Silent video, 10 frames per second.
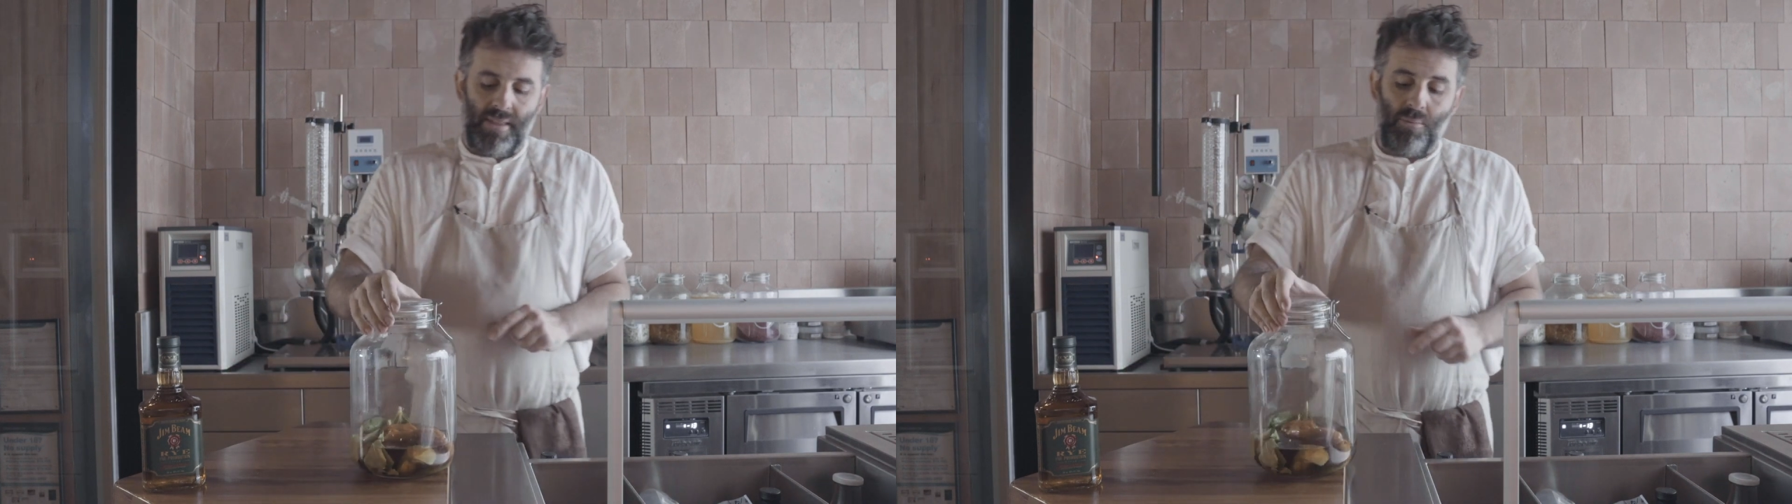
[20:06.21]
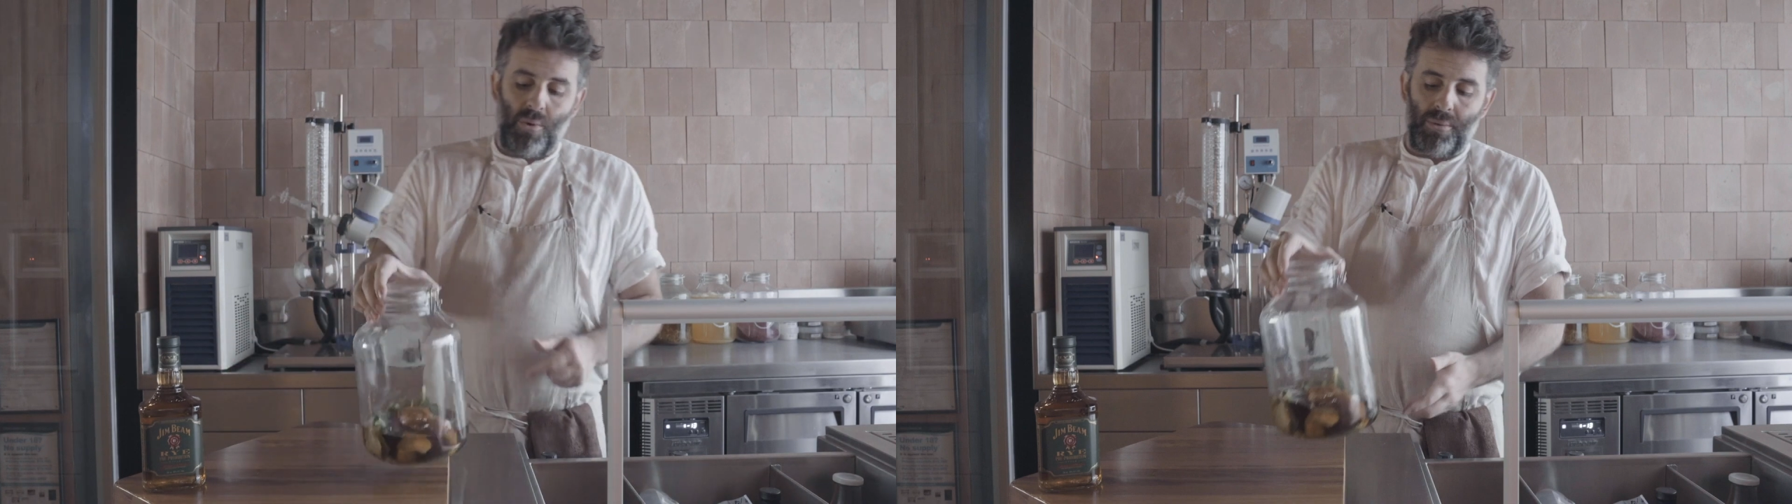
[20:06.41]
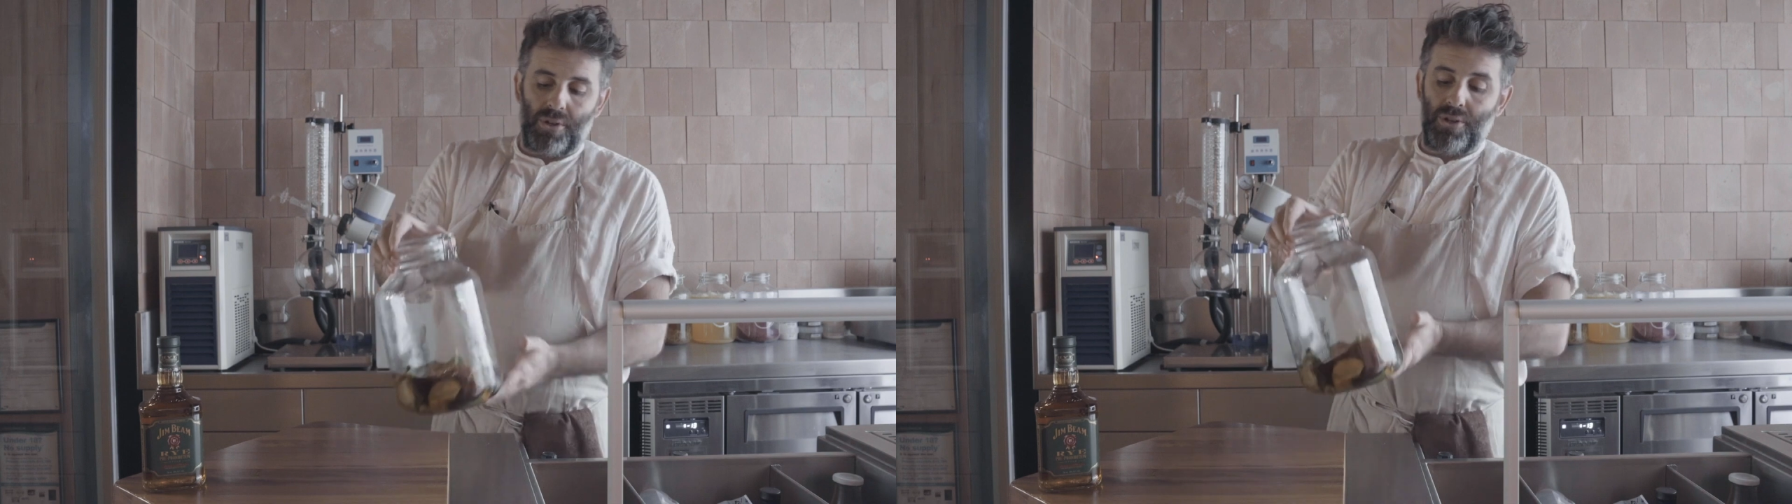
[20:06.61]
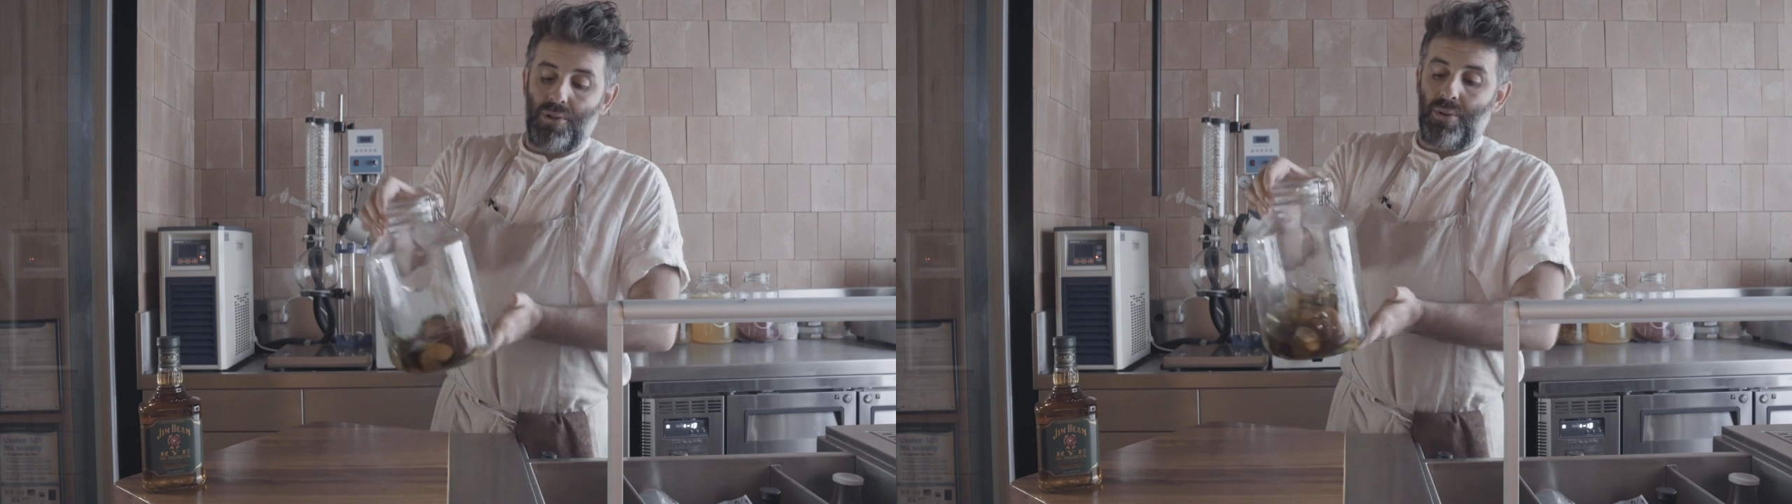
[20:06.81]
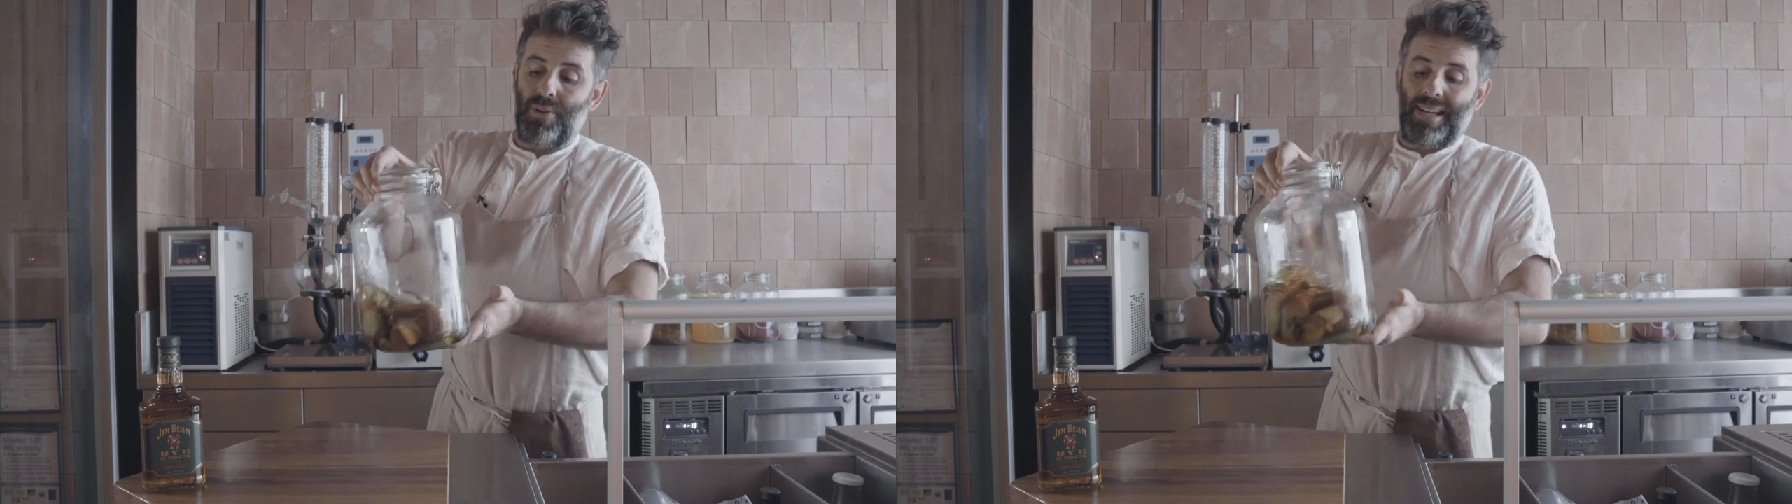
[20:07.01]
And then what we're going
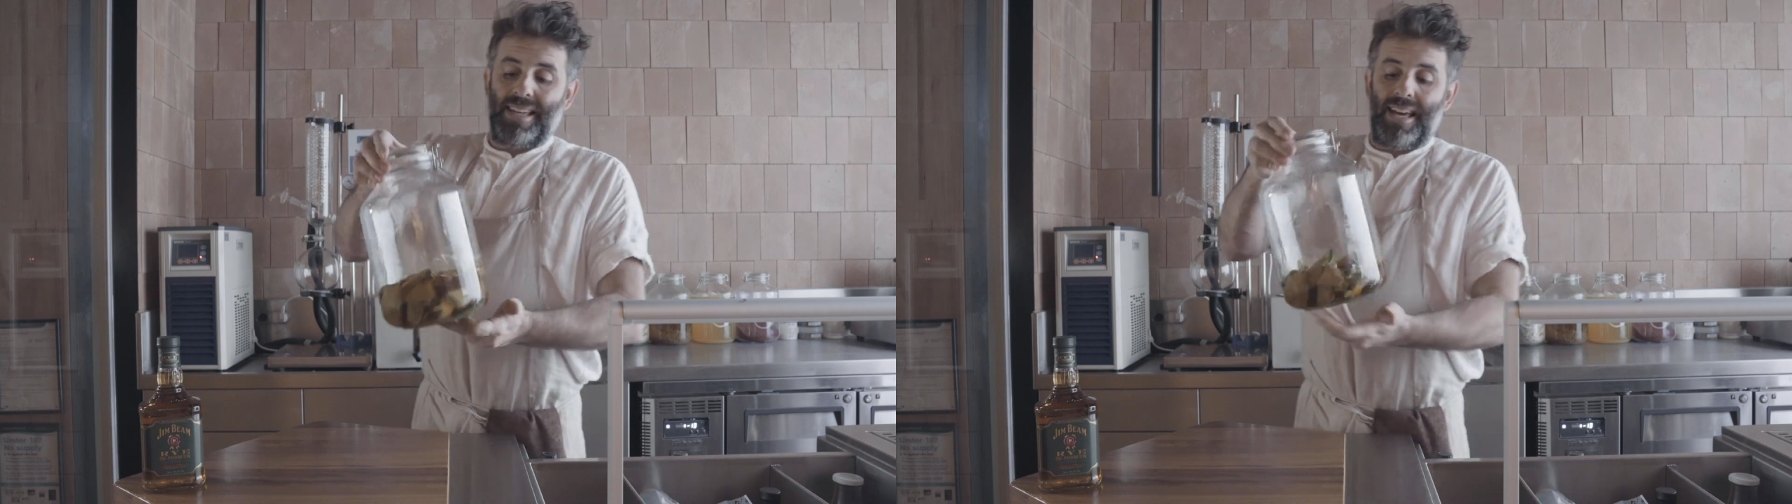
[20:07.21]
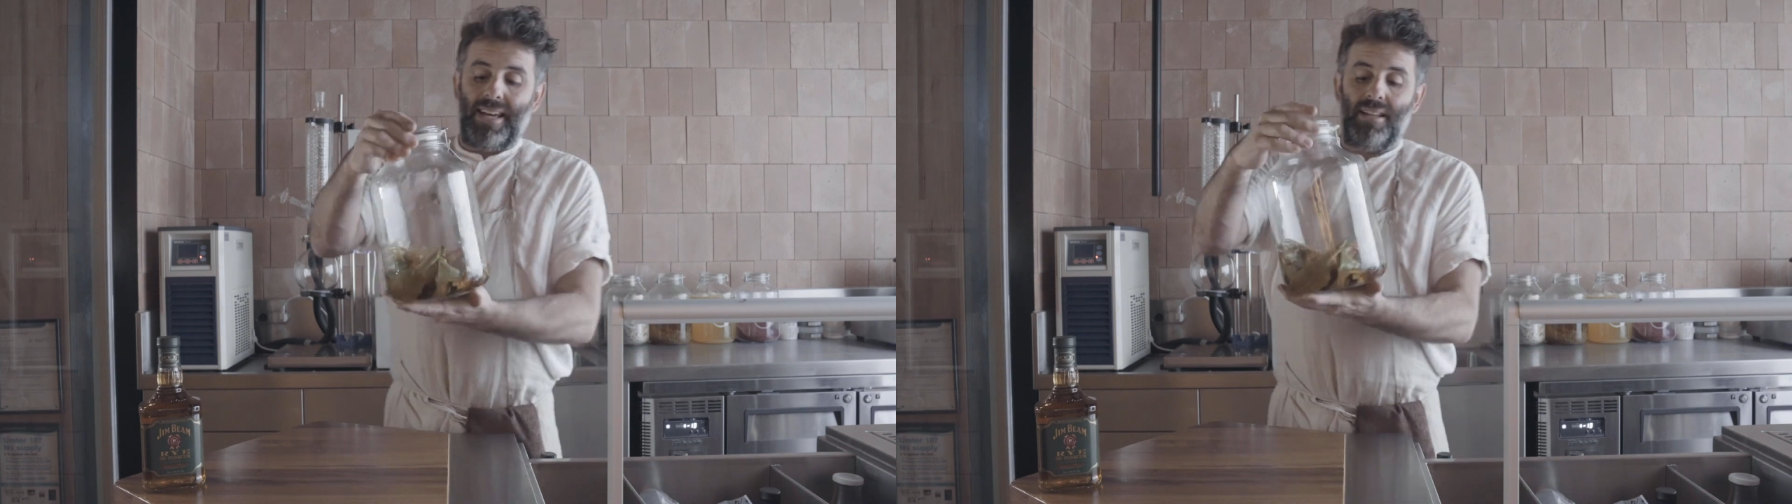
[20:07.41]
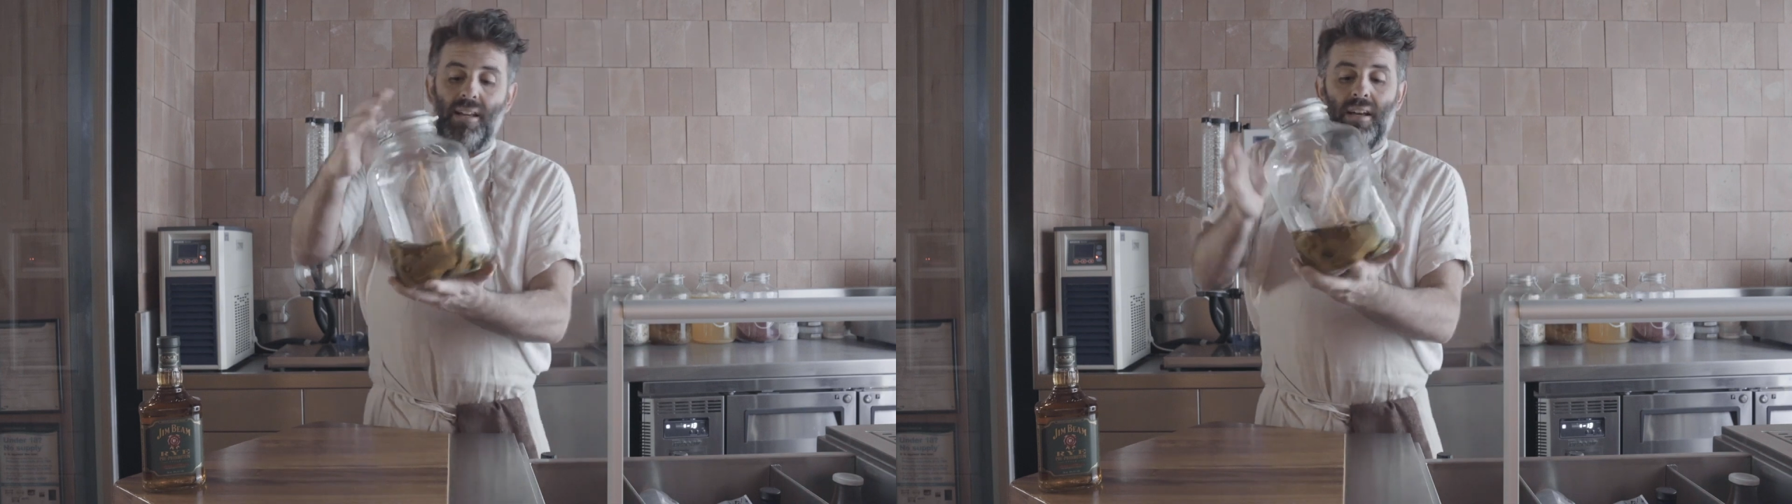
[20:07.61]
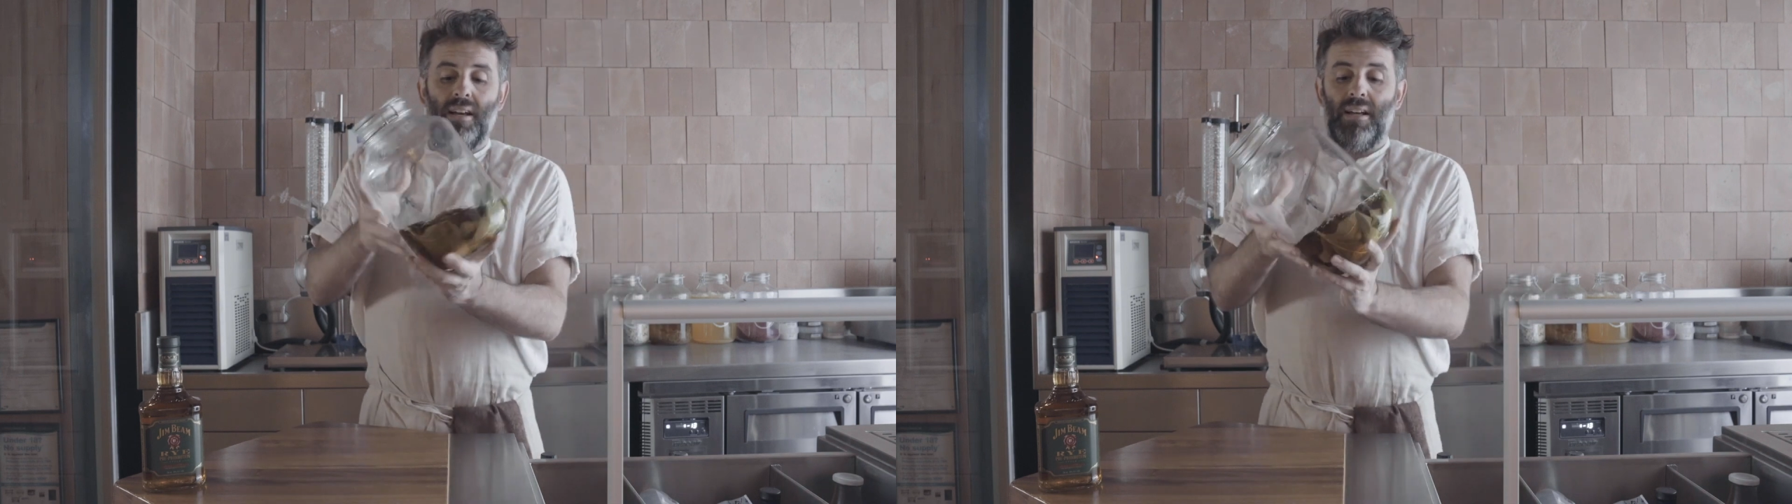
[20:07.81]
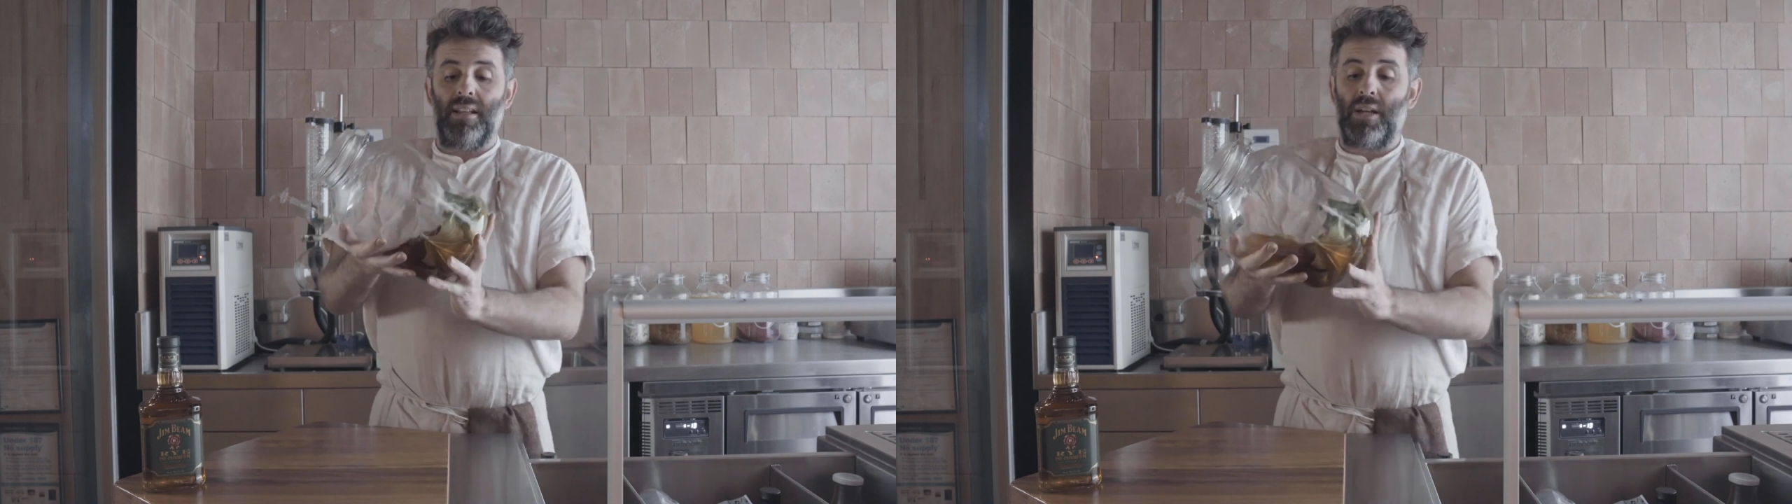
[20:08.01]
to do again,